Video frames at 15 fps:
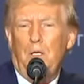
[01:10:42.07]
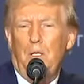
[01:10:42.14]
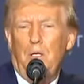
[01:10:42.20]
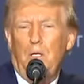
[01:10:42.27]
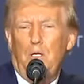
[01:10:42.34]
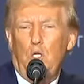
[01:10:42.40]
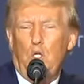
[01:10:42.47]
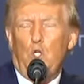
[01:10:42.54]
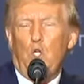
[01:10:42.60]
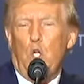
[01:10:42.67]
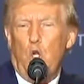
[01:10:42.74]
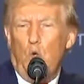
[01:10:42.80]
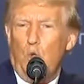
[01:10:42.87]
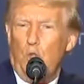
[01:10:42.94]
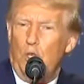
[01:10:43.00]
to
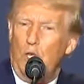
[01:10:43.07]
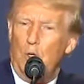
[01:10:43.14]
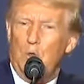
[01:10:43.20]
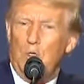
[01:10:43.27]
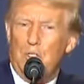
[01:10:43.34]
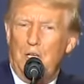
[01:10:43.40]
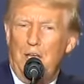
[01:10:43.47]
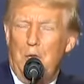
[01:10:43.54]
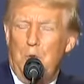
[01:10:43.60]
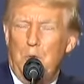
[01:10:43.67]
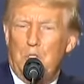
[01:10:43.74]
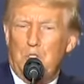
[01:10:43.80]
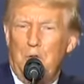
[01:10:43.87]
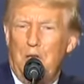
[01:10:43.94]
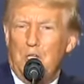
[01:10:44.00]
show that he was leading with
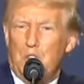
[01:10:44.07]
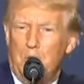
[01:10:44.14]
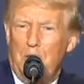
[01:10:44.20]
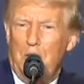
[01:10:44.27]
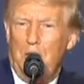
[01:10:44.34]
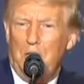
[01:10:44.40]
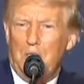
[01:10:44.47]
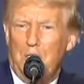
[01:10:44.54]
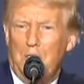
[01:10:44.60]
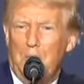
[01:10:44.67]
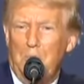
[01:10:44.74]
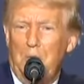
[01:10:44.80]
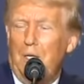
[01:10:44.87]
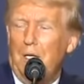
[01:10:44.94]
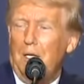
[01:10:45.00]
strength, so I canceled the
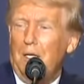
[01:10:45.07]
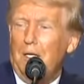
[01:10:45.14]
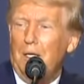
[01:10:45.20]
meeting.